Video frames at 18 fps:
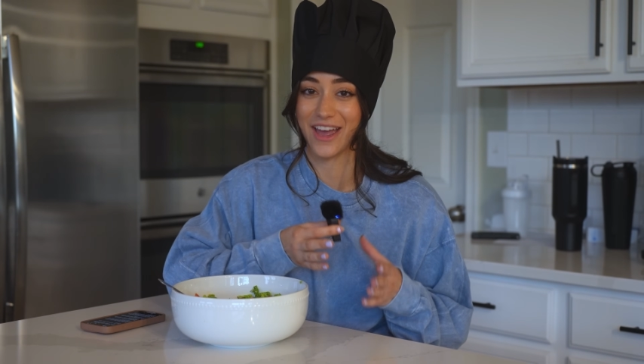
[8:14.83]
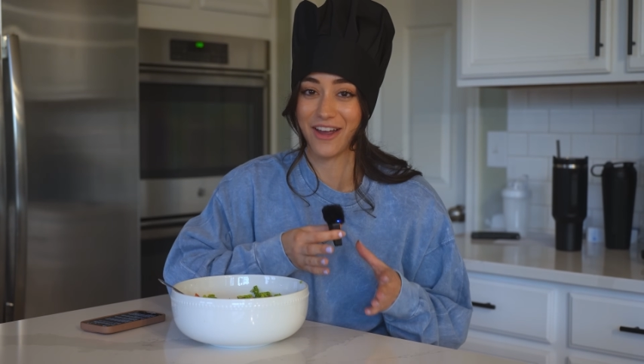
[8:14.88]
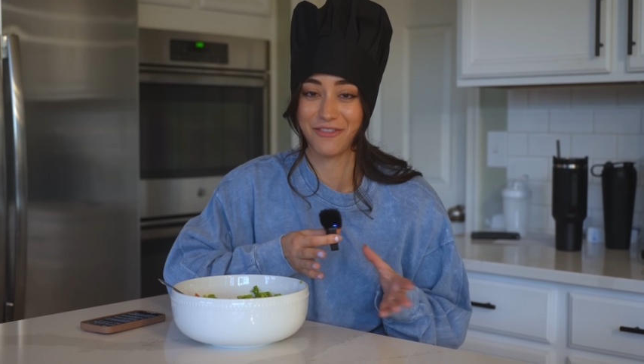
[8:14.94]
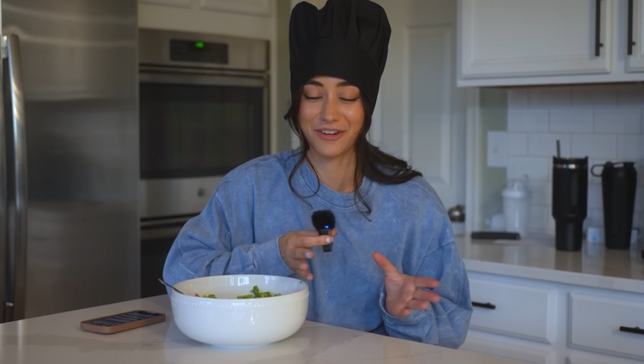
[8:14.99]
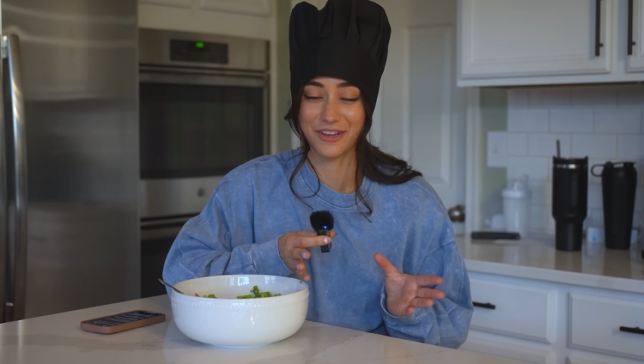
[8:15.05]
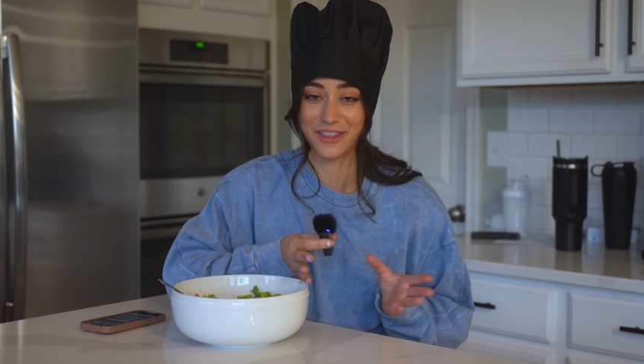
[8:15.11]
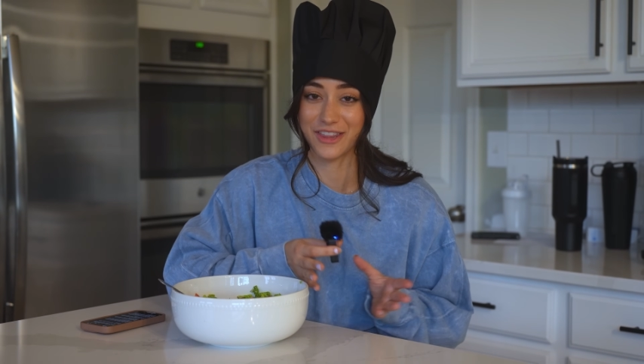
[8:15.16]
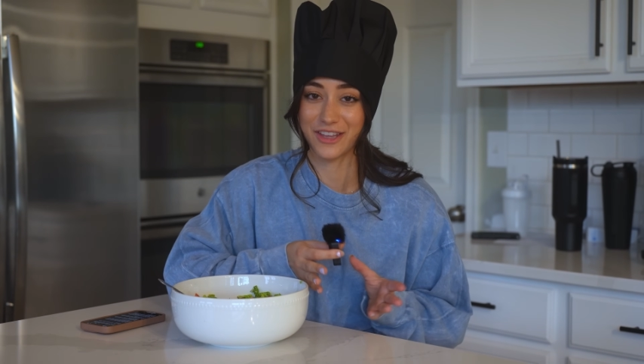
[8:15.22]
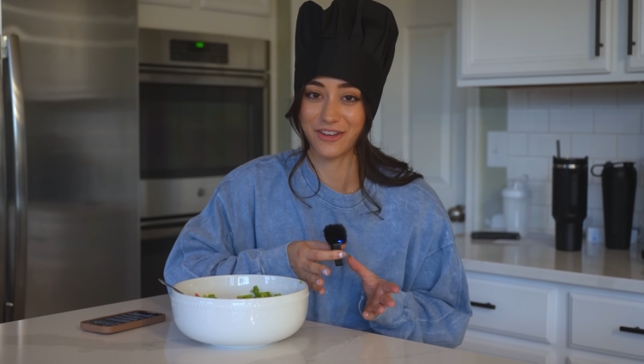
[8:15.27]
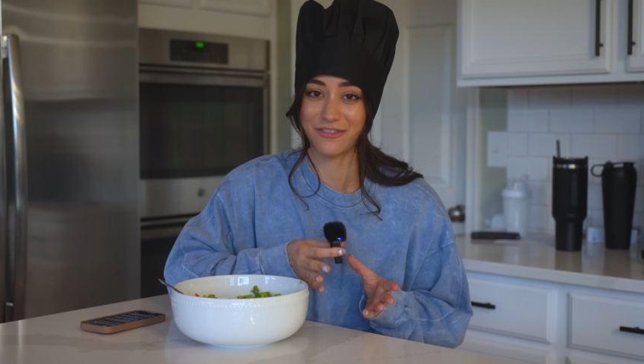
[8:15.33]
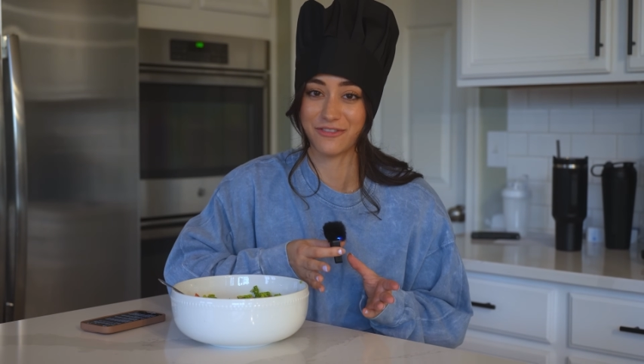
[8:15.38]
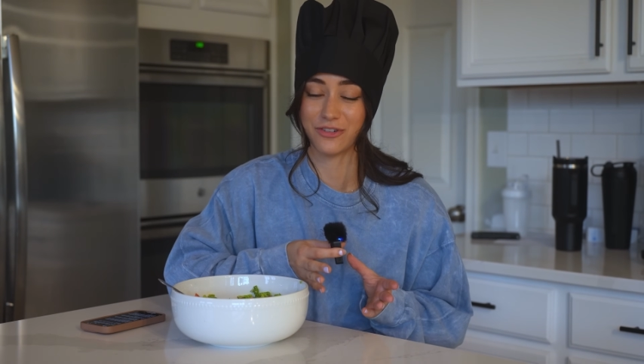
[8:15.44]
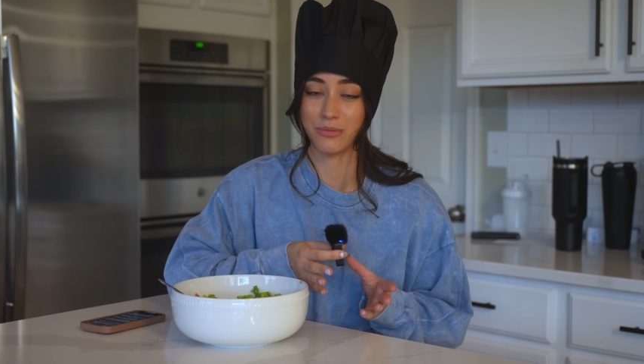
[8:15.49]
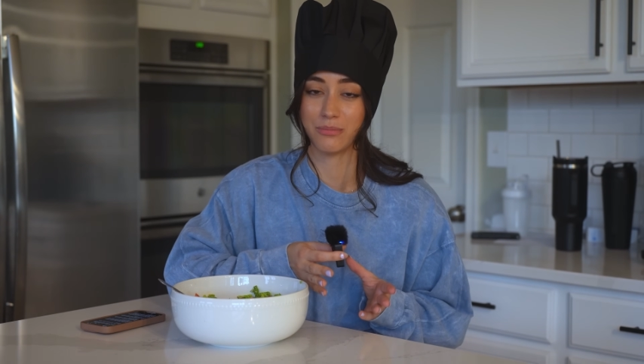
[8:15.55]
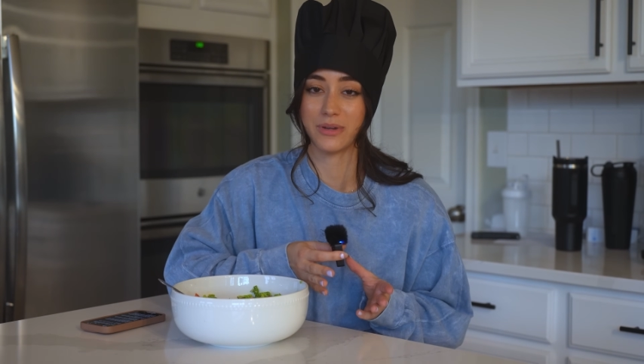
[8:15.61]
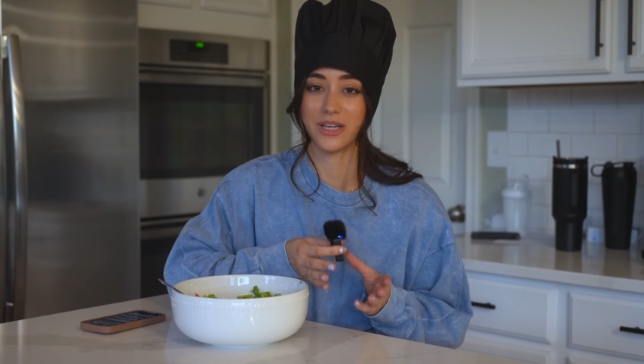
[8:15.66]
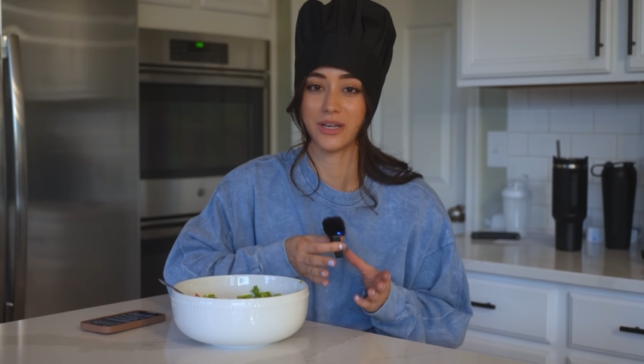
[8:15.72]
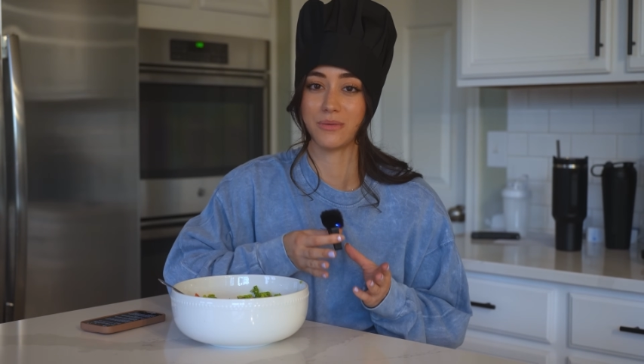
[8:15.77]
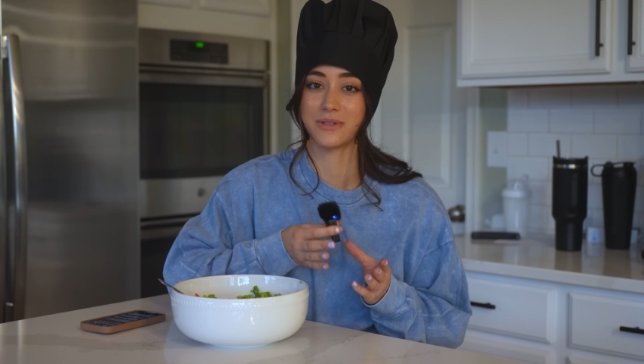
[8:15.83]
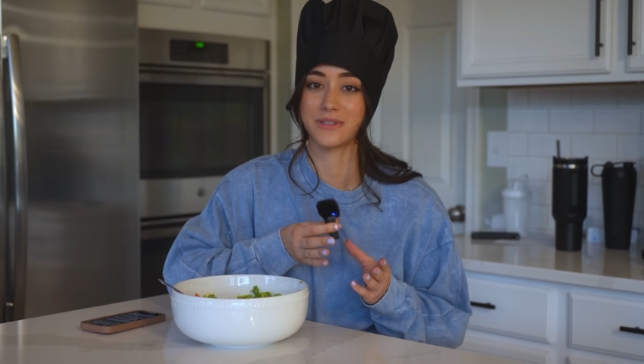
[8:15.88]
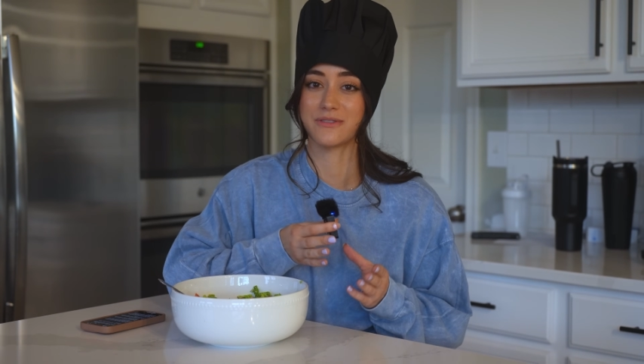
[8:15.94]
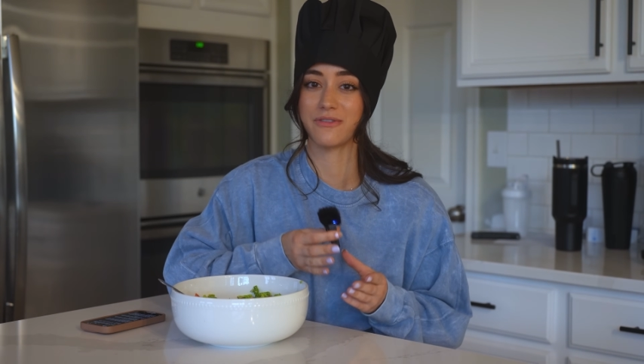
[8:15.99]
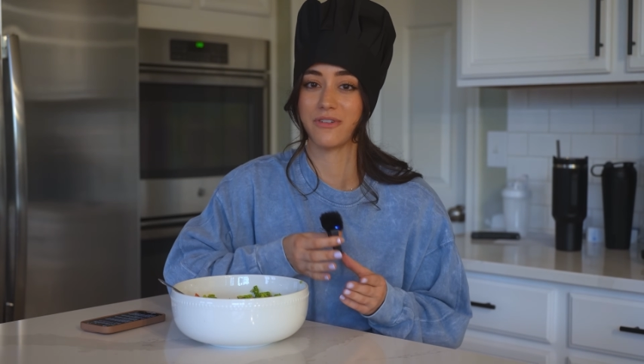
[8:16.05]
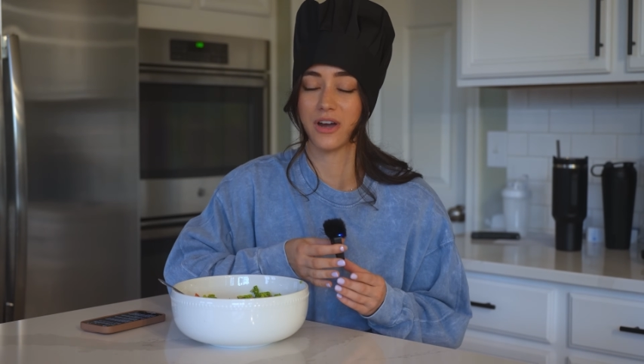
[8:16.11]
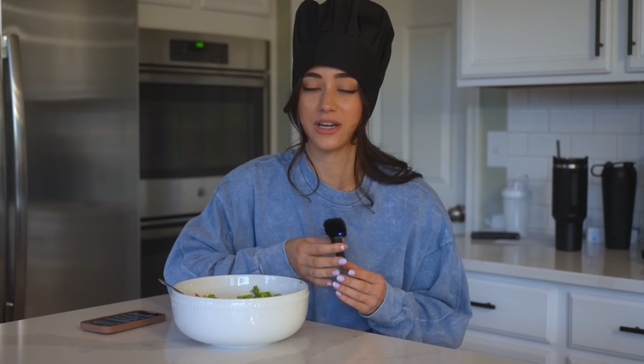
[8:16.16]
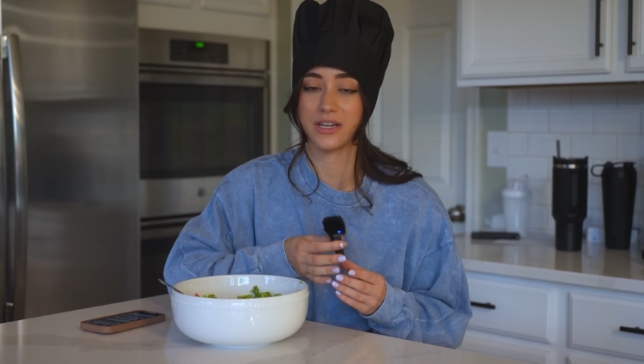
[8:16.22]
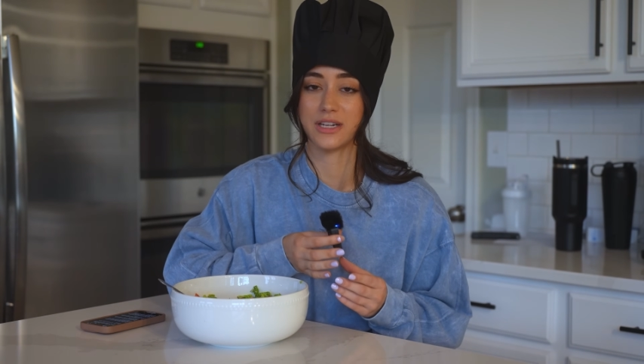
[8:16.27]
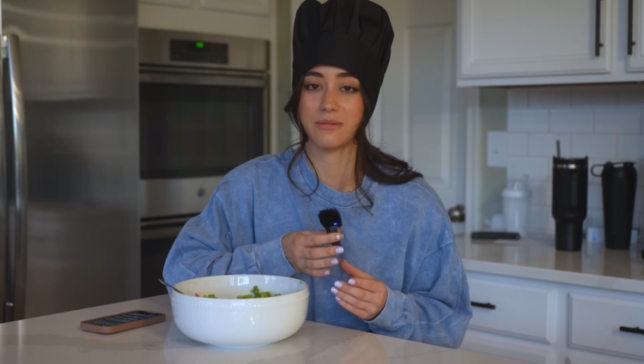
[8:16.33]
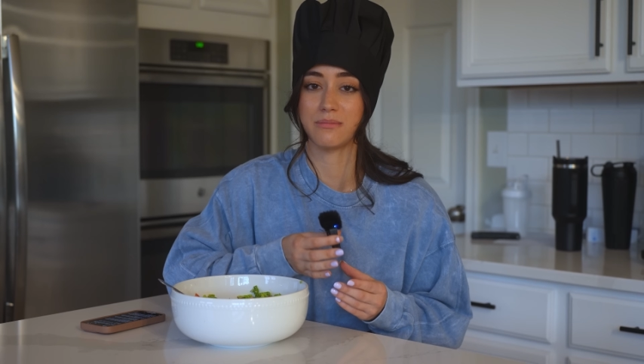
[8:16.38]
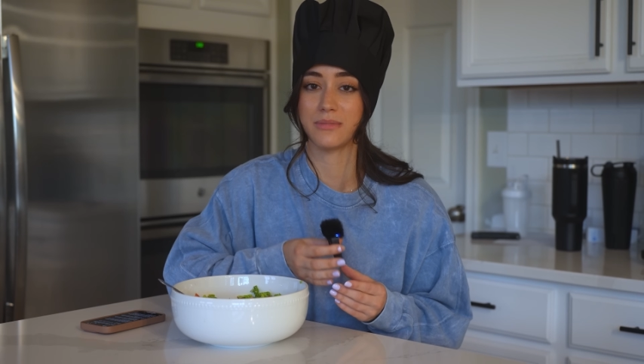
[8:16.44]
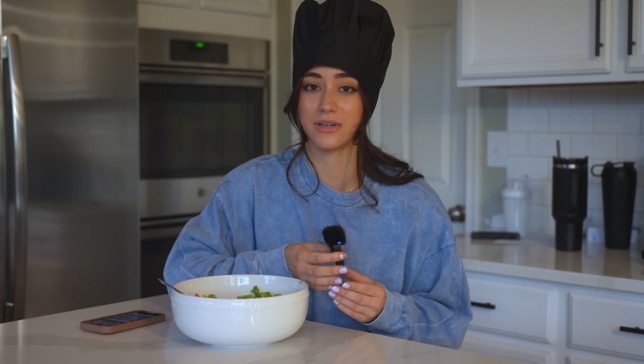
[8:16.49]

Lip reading: everything for me was finding